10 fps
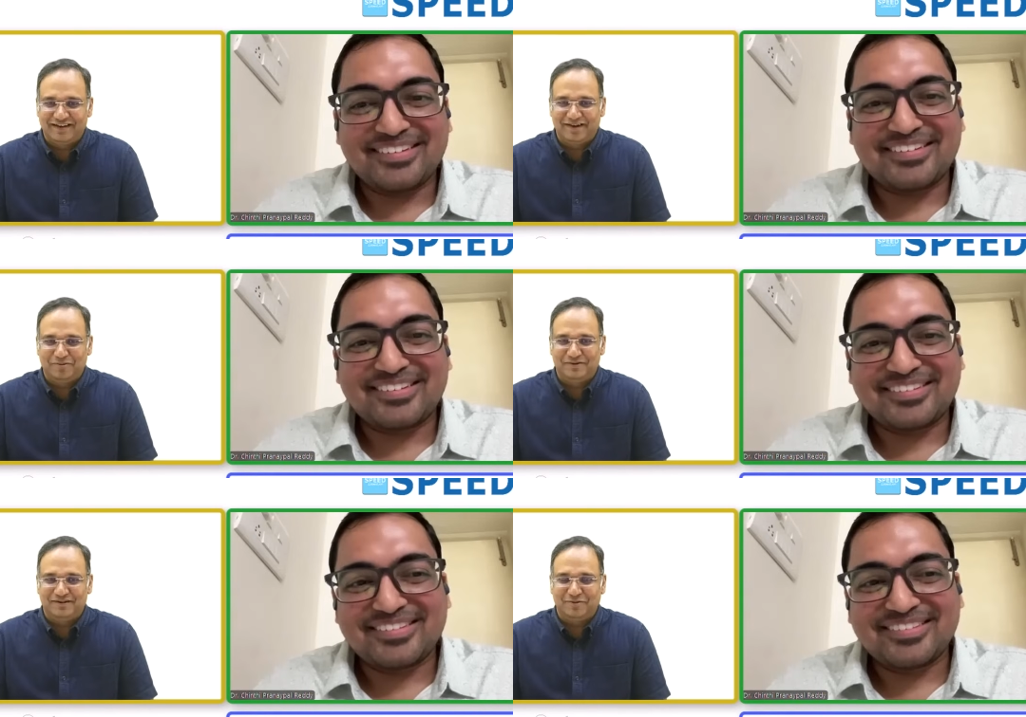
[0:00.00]
Speaker 1: Now,
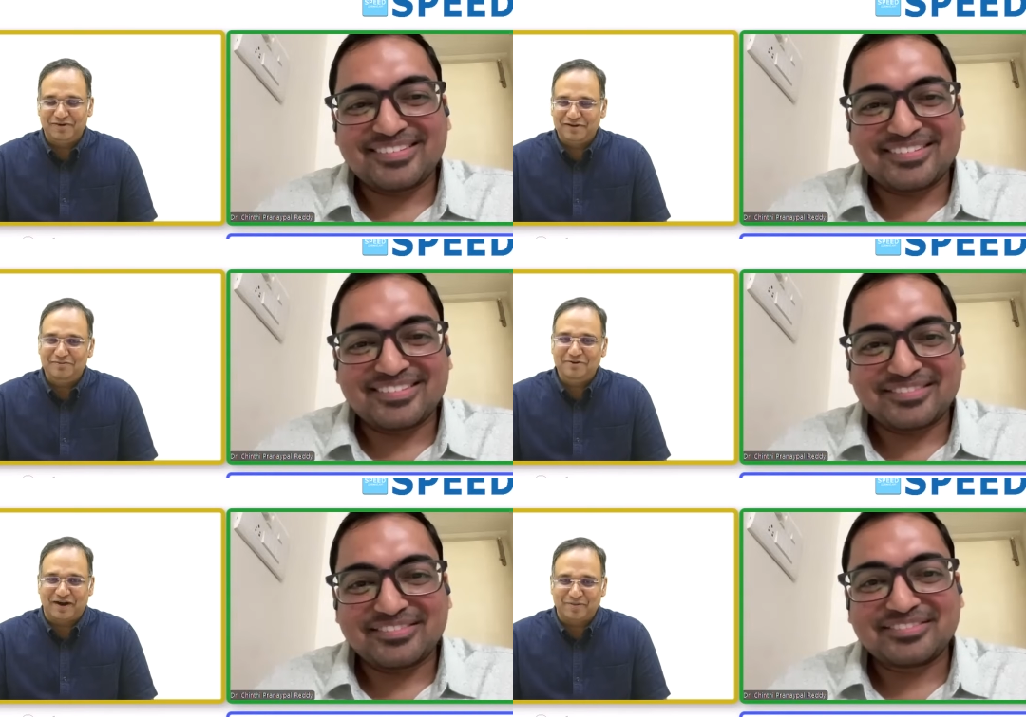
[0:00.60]
uh, what will
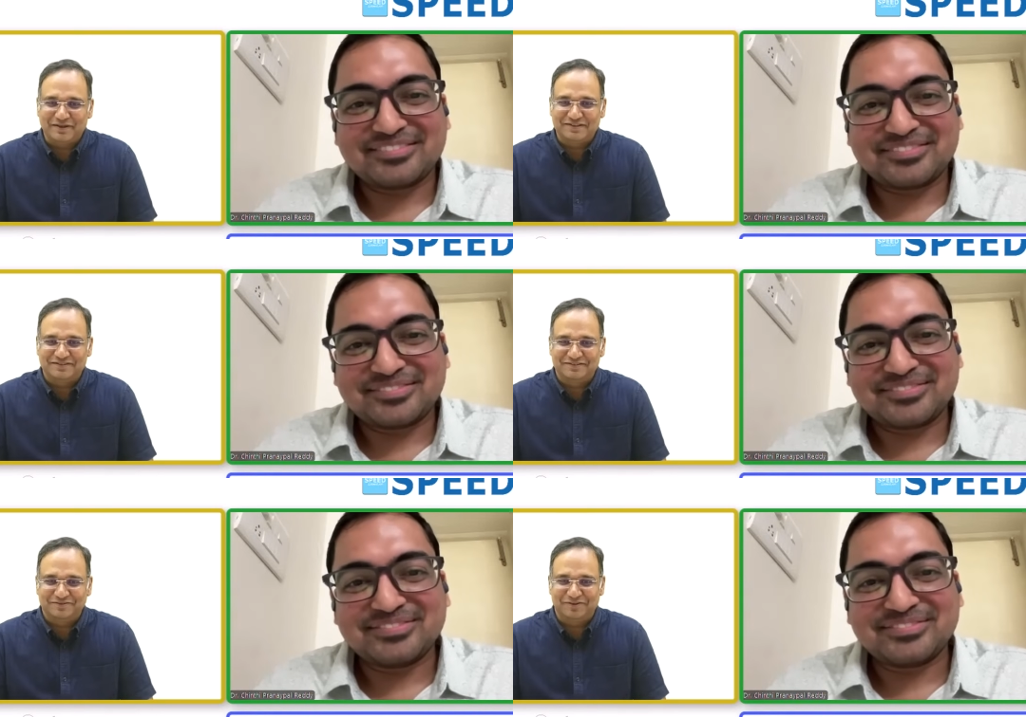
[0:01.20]
be your advice
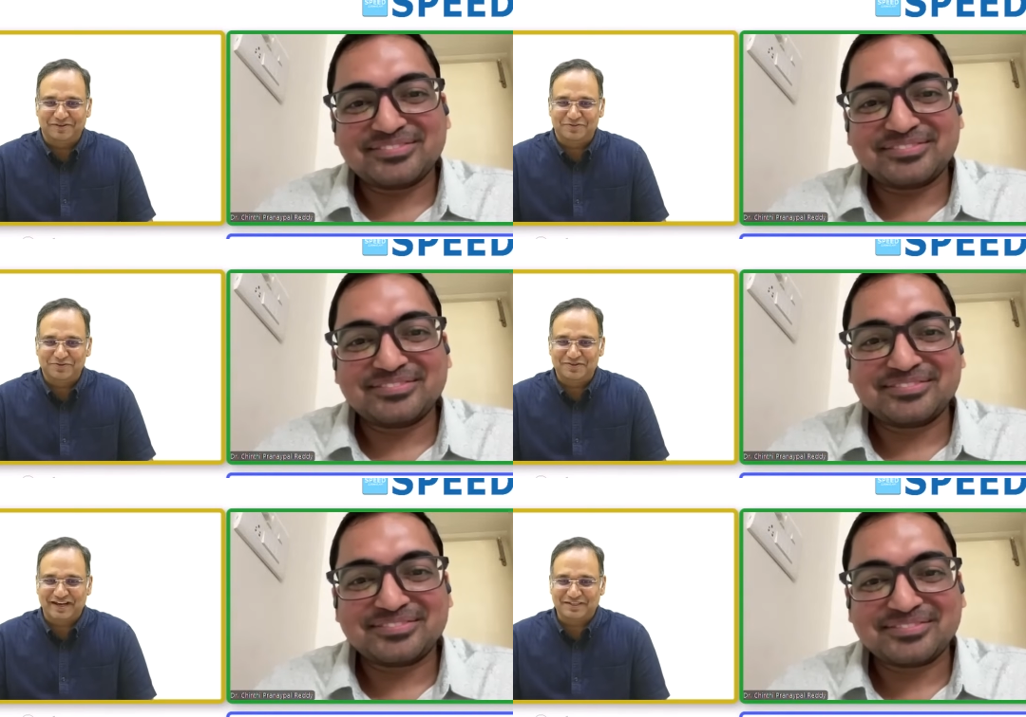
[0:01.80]
for the
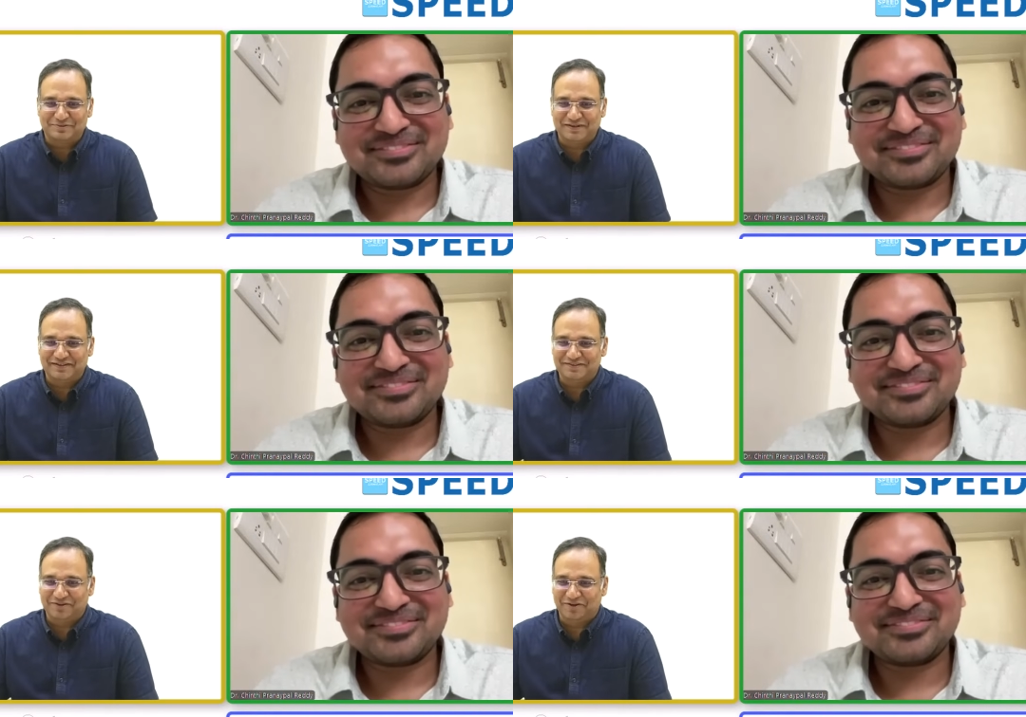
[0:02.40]
future
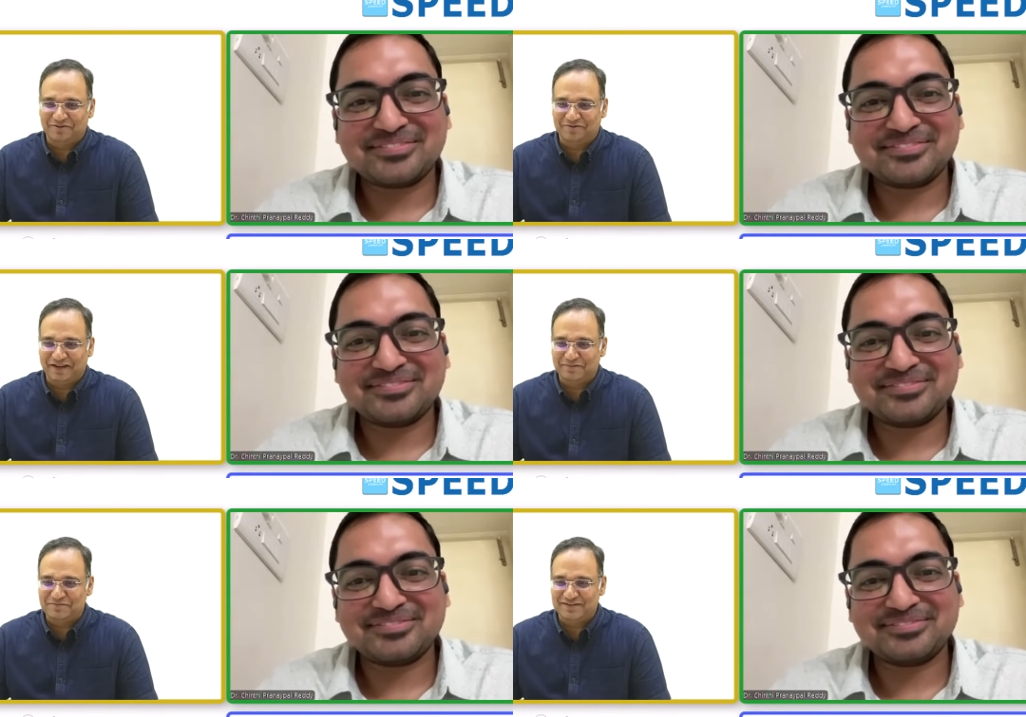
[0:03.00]
aspirants of
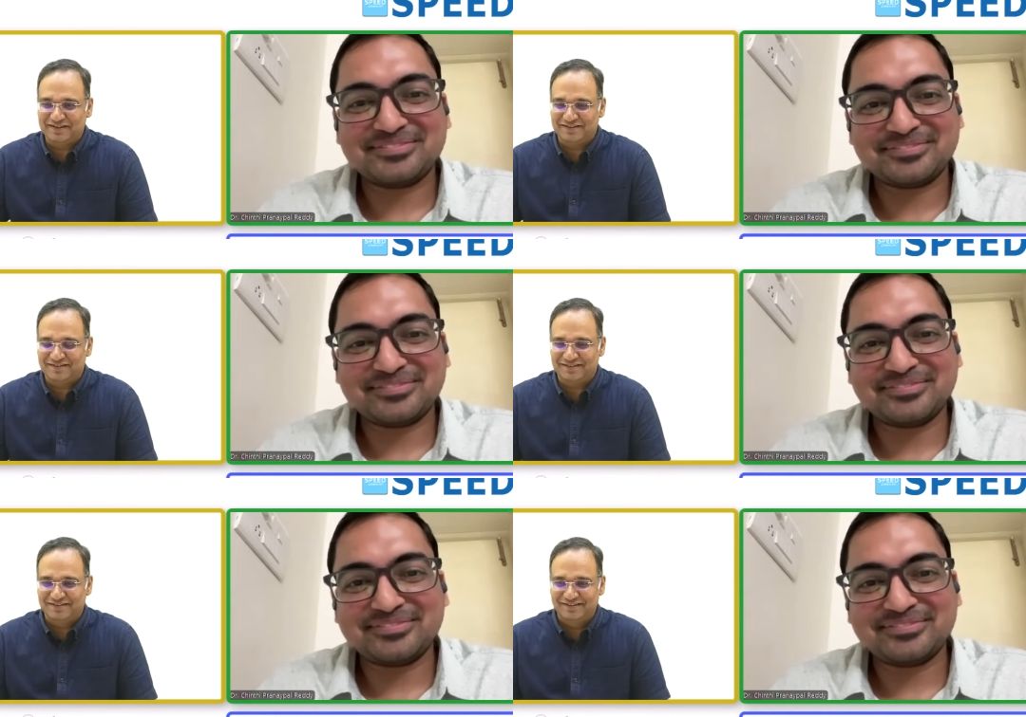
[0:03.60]
M C
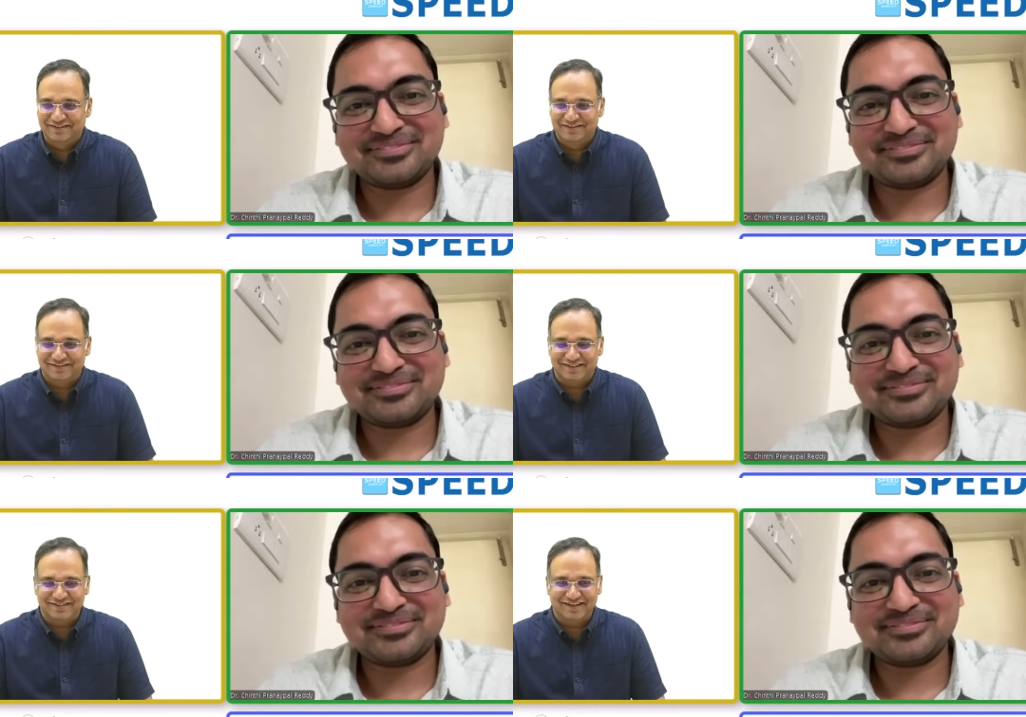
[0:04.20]
H
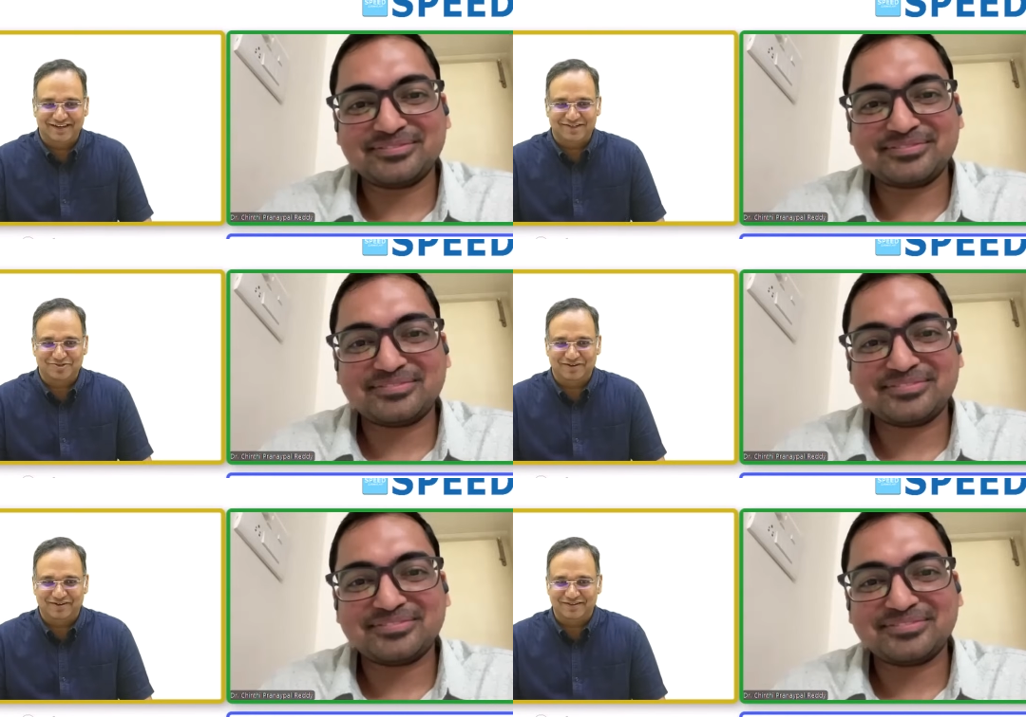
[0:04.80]
Surgical
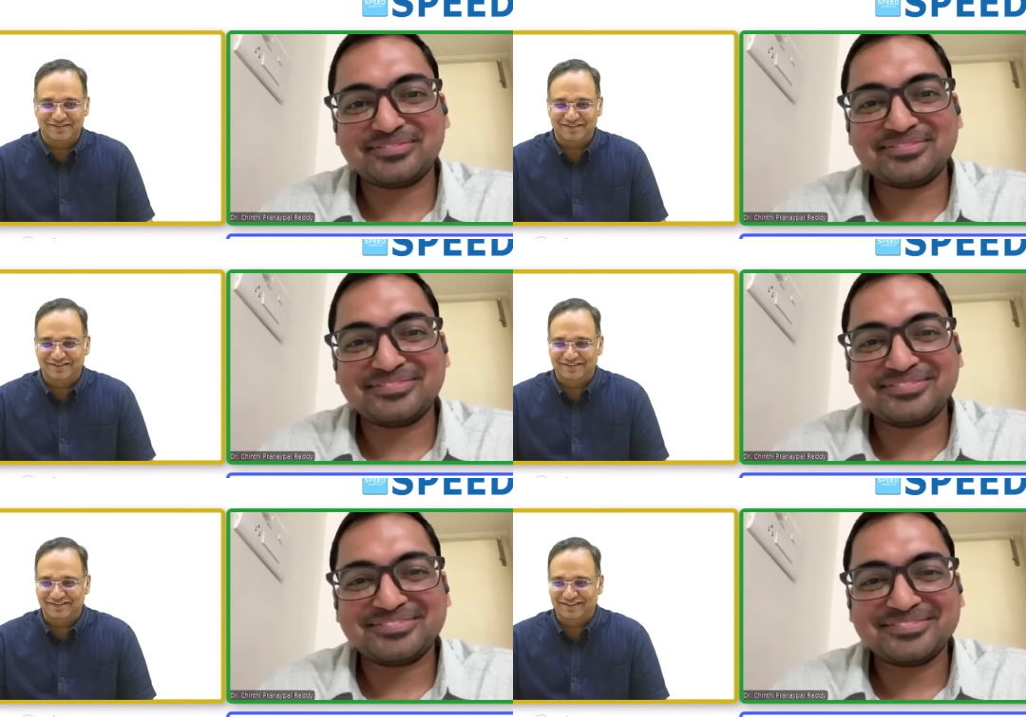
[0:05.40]
Gastroenterology,
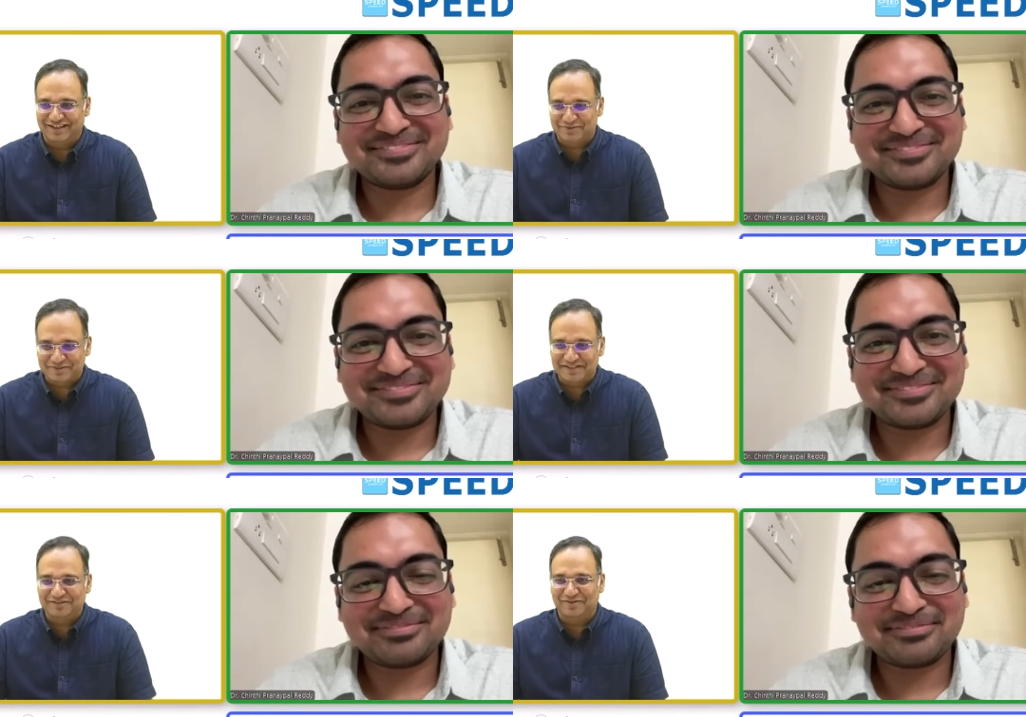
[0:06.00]

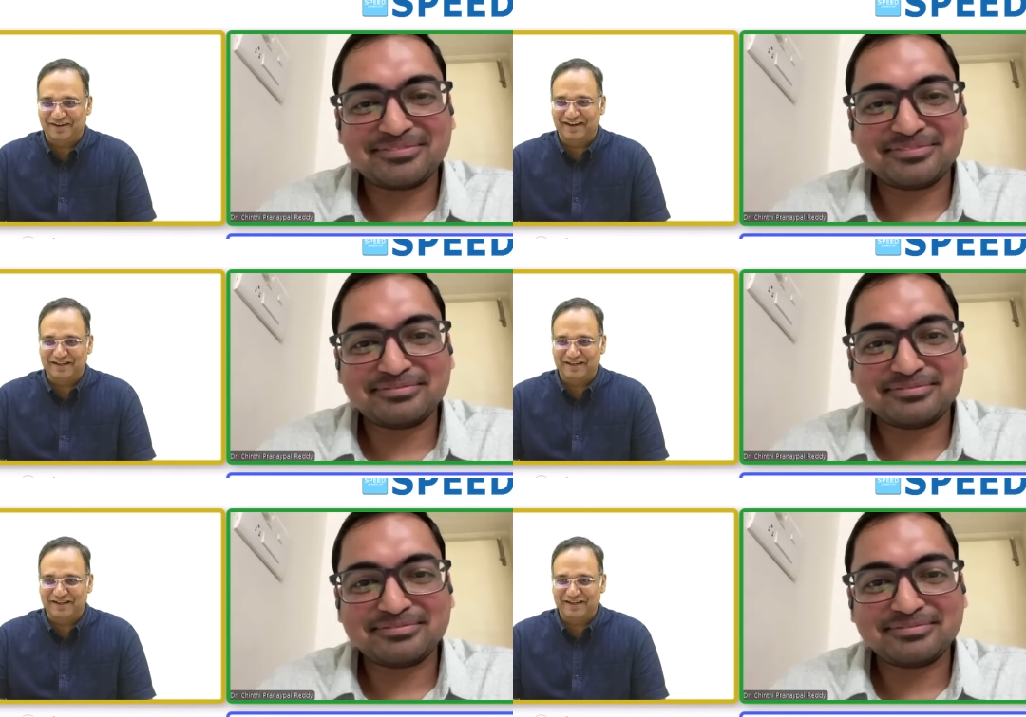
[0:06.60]
especially for an